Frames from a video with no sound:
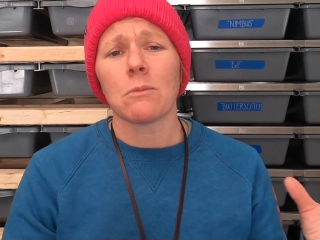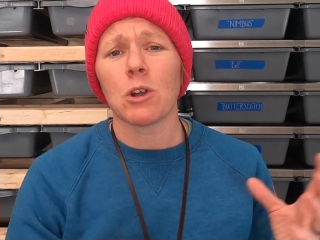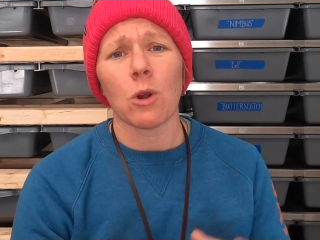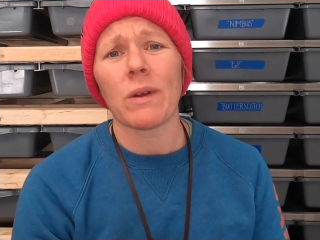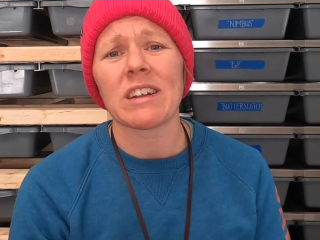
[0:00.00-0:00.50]

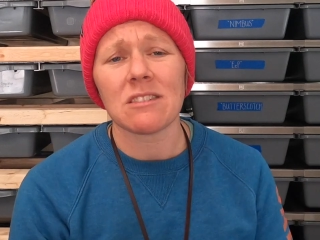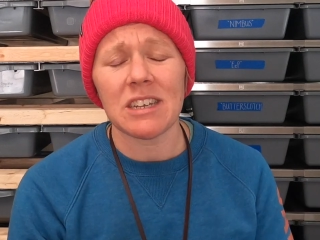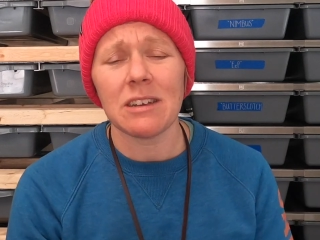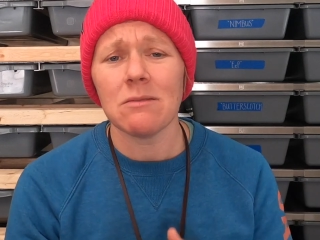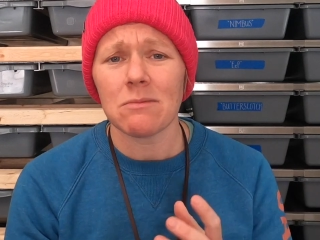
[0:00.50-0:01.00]

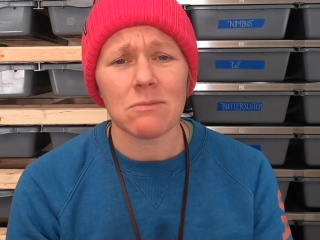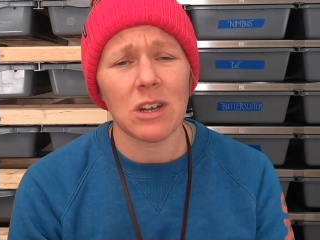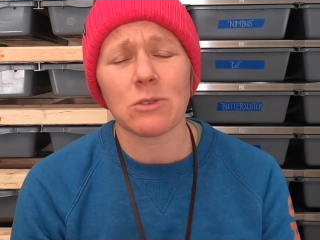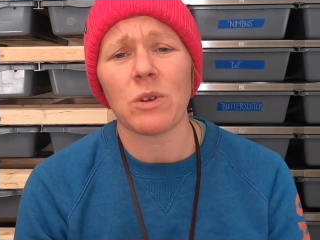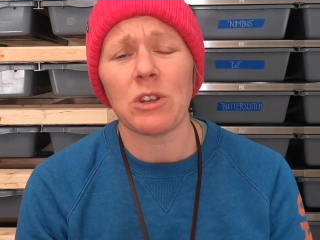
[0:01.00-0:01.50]
correctly
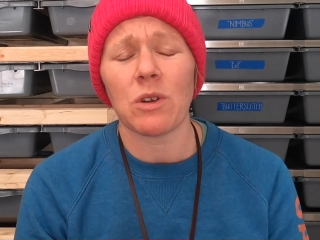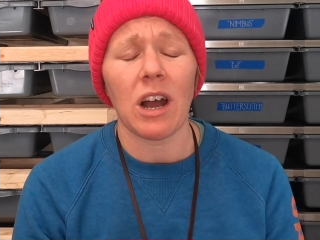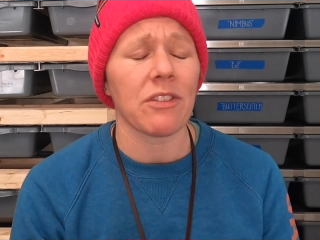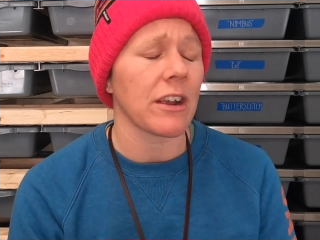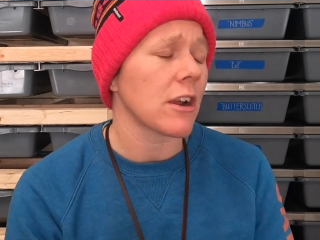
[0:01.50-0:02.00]
as when you
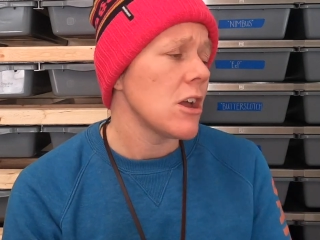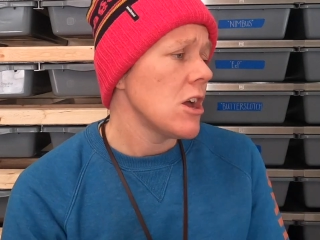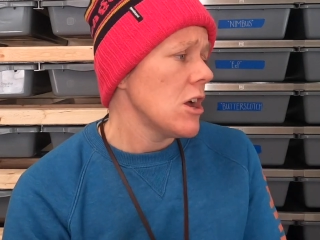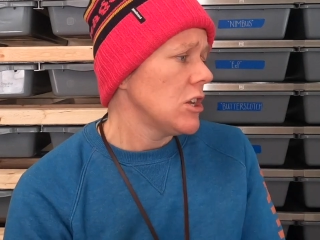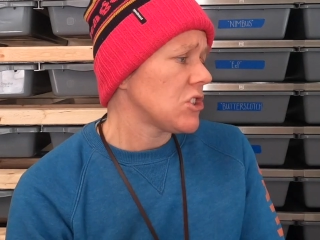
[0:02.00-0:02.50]
got there.
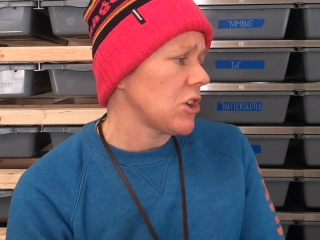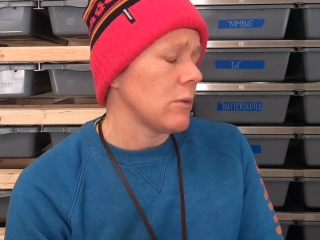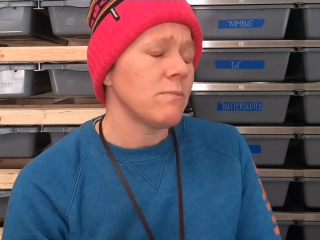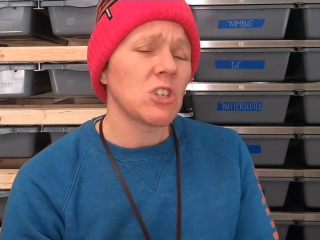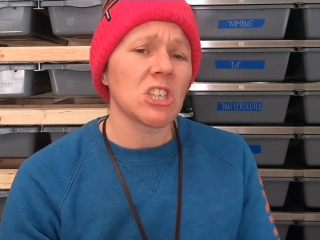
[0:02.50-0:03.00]

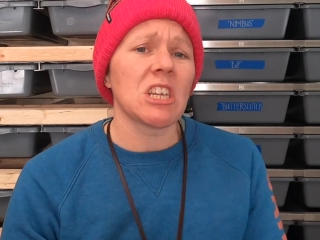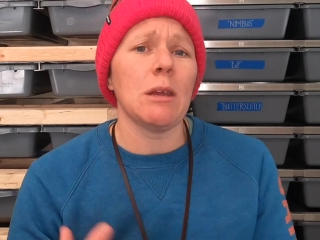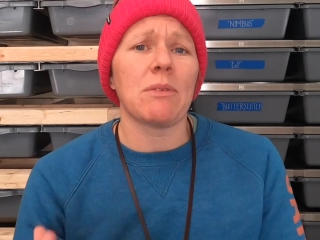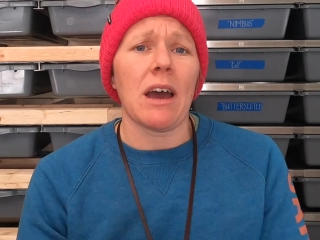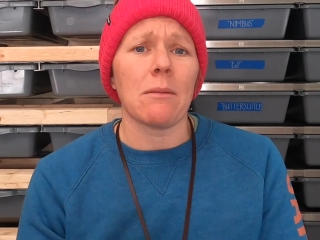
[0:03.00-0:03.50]
So just
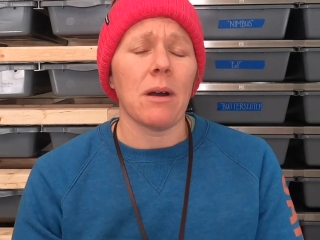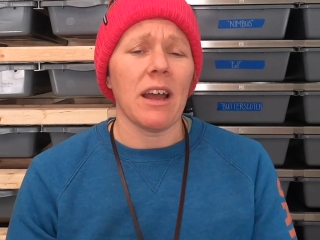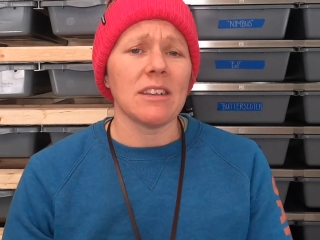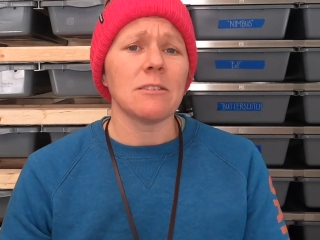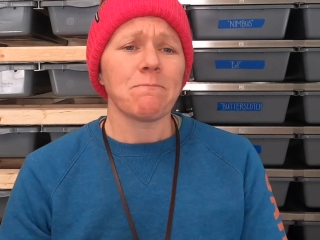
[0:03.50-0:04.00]
keep that in
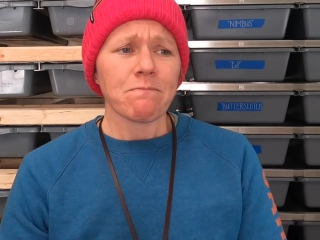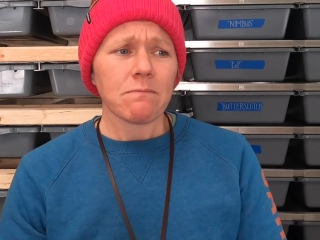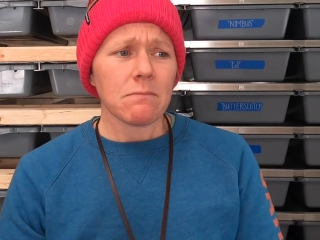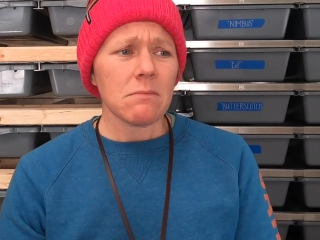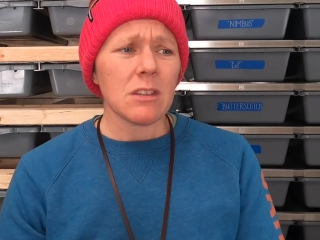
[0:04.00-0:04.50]
mind.
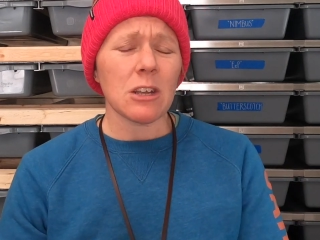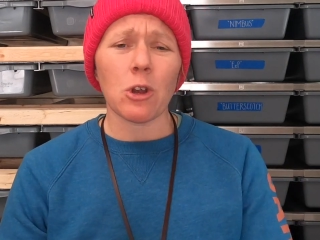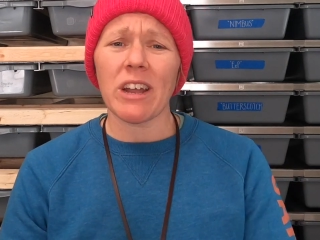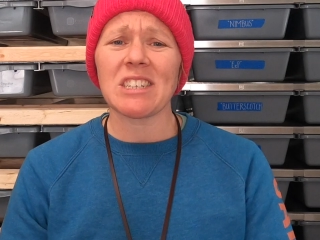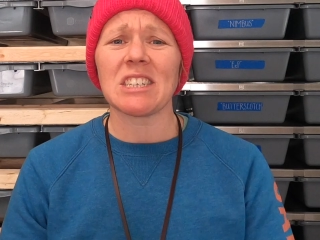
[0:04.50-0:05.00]

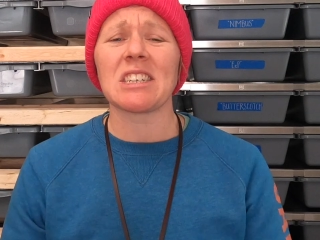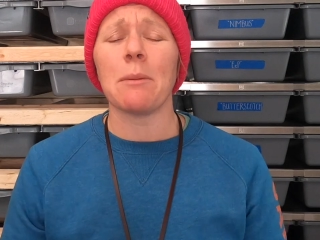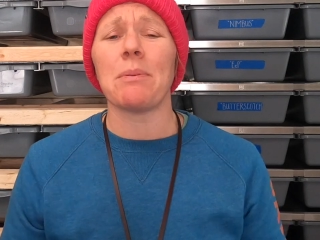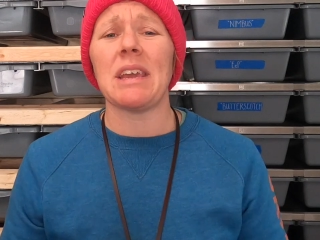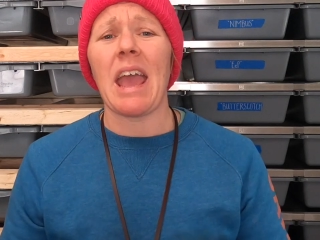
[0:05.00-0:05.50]
Craigslist
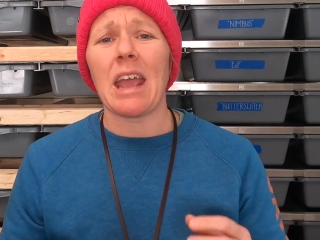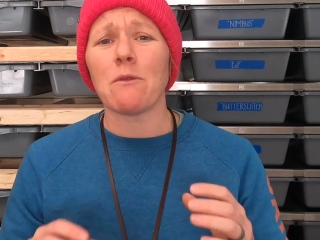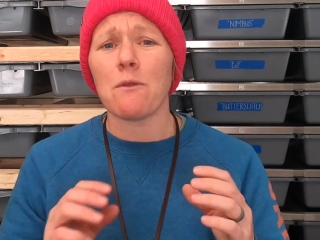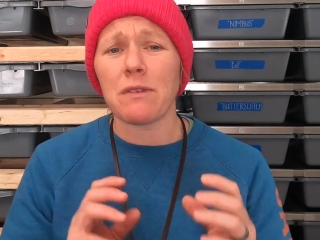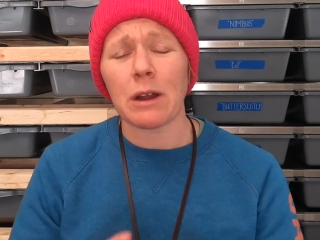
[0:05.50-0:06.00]
can be a
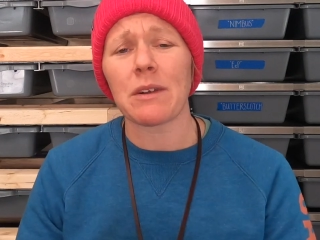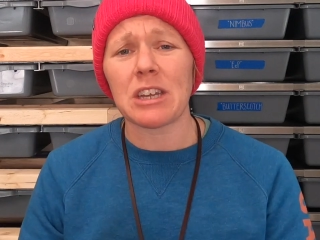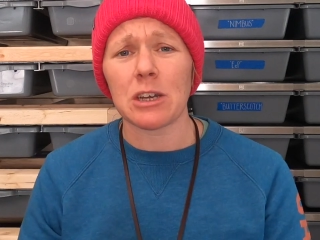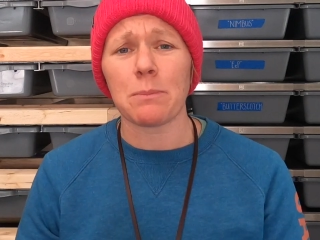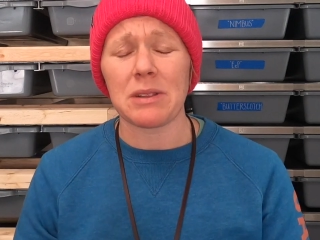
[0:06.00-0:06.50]
very
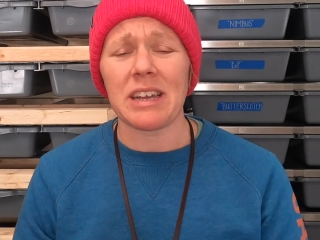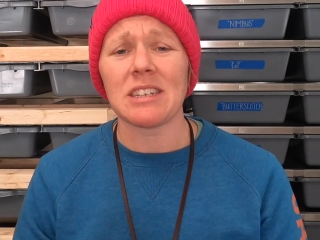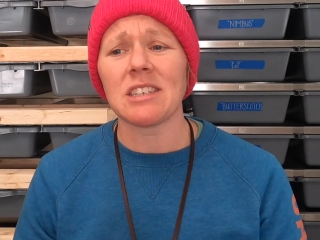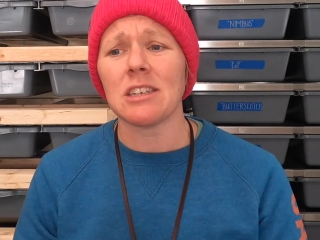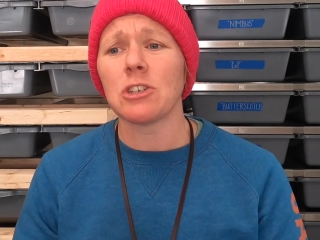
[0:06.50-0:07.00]
good
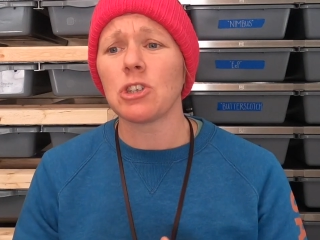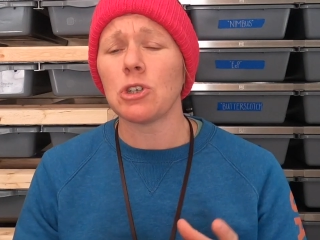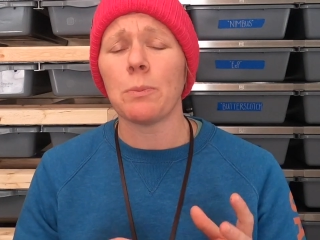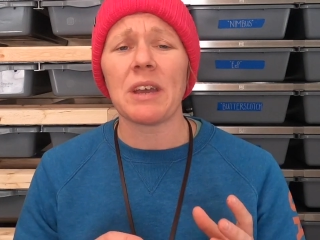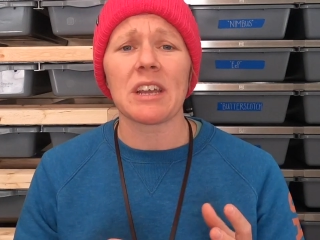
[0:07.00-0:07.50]
place
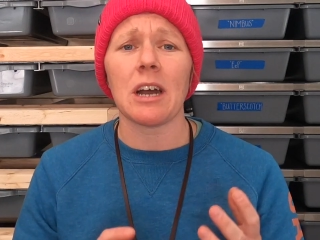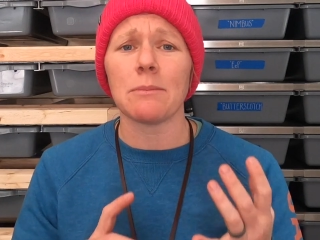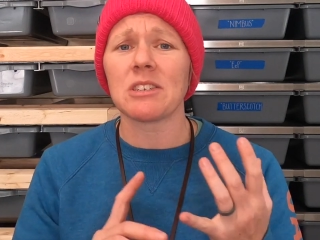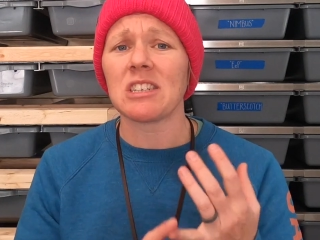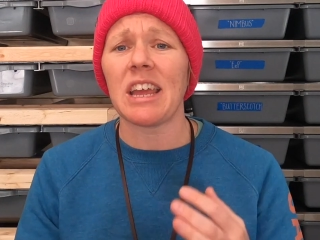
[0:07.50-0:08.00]
to pick
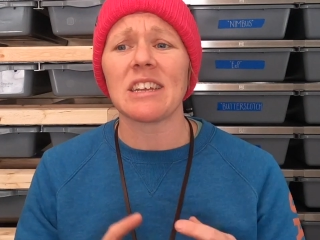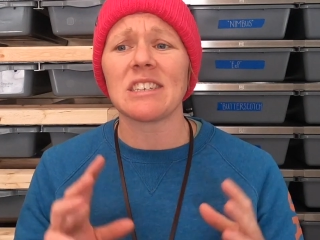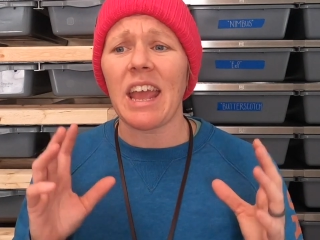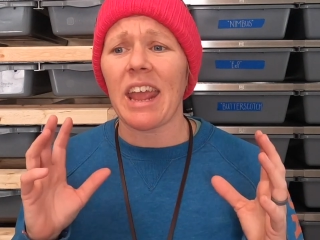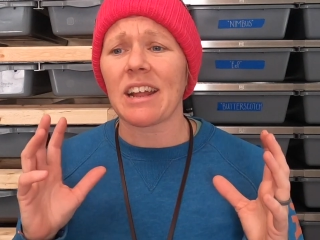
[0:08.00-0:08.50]
up
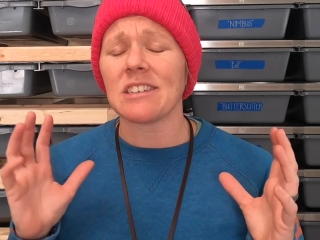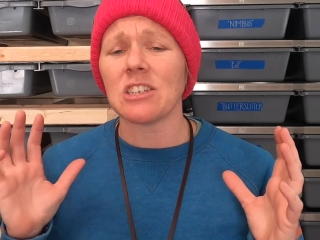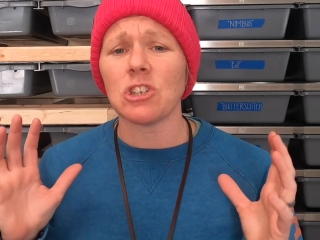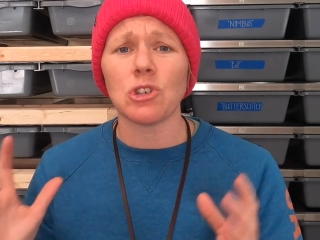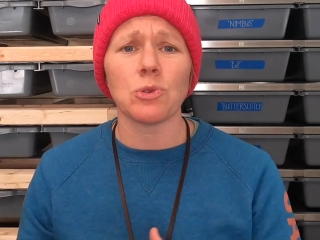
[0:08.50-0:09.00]
snakes and
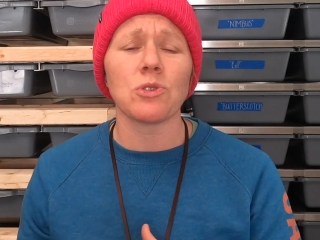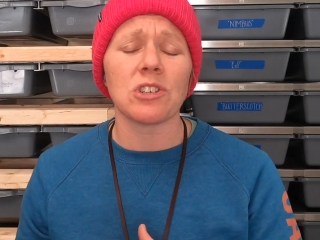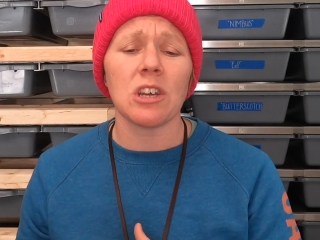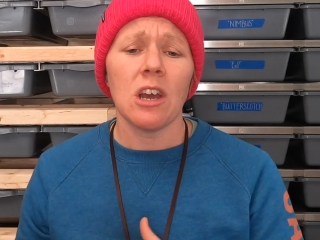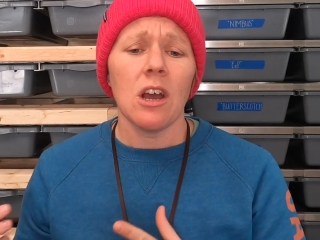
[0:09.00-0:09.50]
used